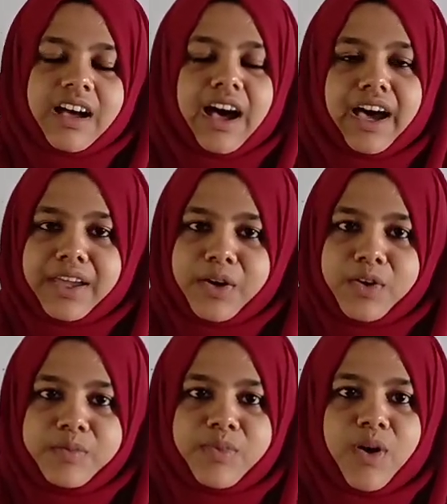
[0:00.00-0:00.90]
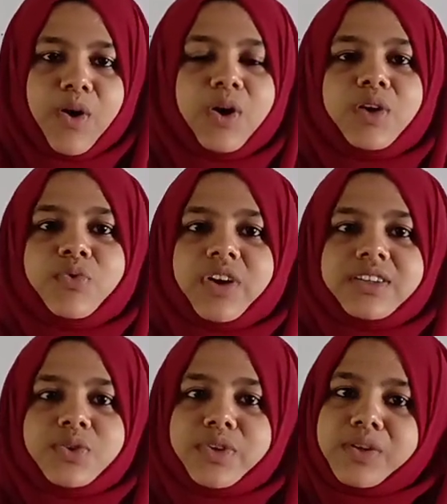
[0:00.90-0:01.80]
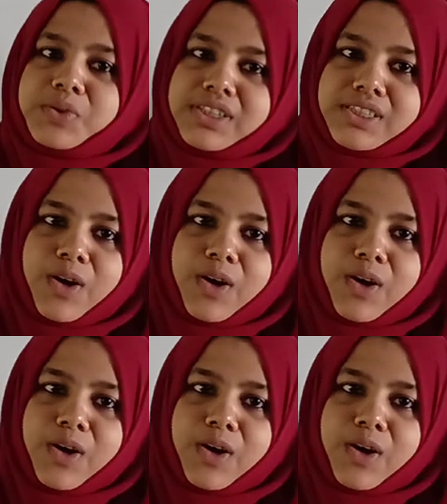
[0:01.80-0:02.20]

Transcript: I hope all of you are doing good in